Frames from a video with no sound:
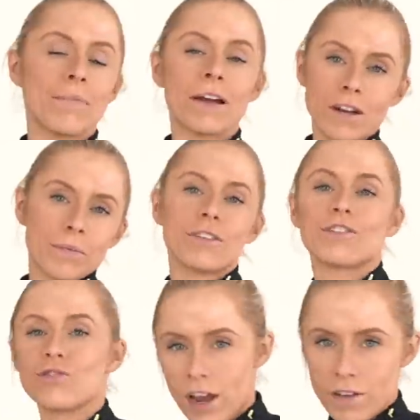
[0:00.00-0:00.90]
I might not be able to
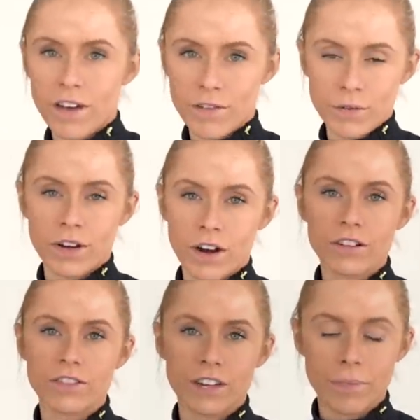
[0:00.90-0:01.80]
drive F1
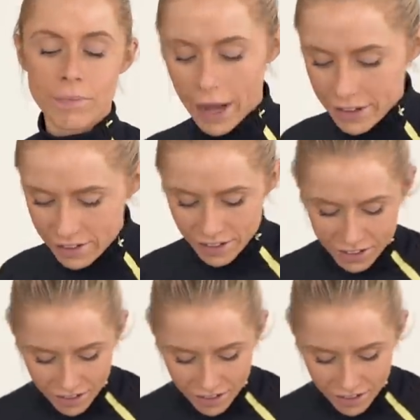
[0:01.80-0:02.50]
car today, but